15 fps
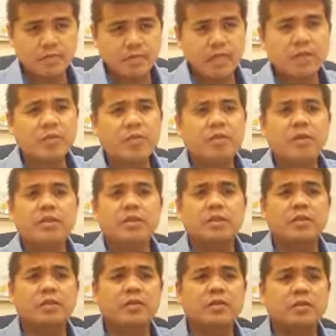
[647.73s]

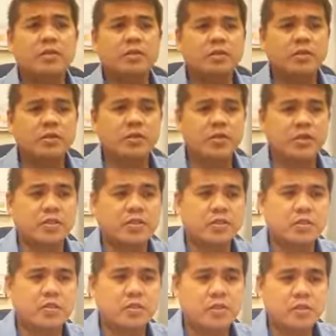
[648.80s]
Phenomenological
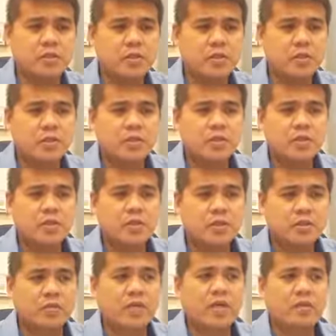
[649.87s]
researchers,
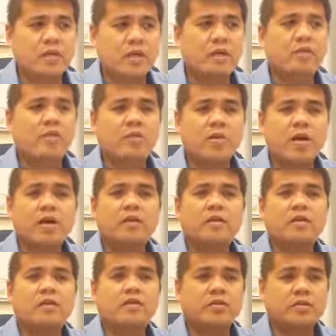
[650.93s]
as well as other
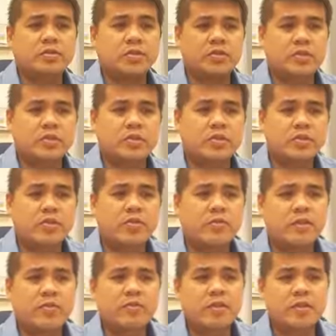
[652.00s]
qualitative researchers,
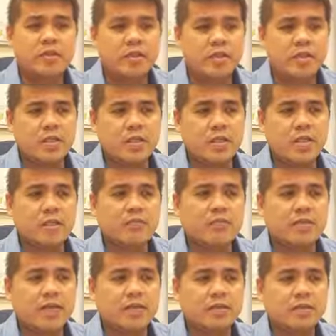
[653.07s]
often maintain a
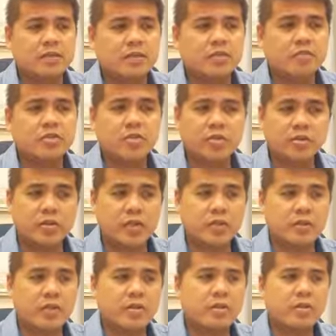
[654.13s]
reflexive
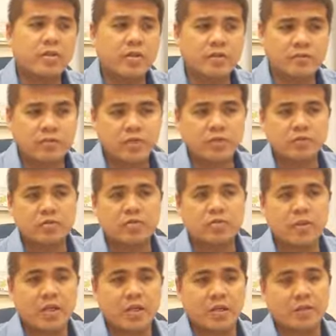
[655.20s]
journal in their efforts to
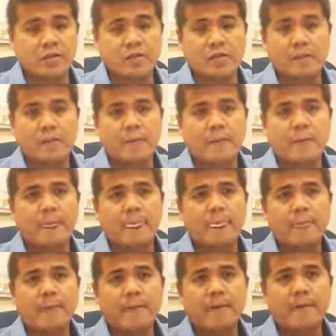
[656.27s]
bracket.
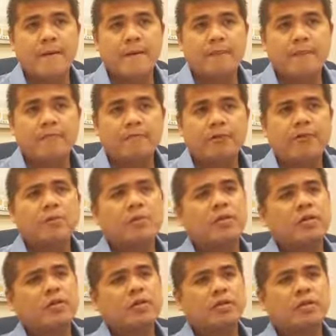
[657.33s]

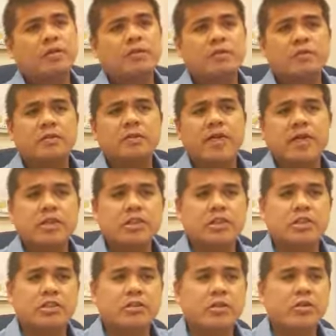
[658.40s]
Phenomenological
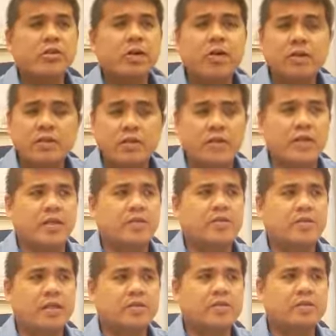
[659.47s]
reduction, on the other hand,
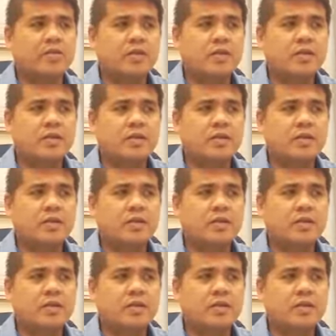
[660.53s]
means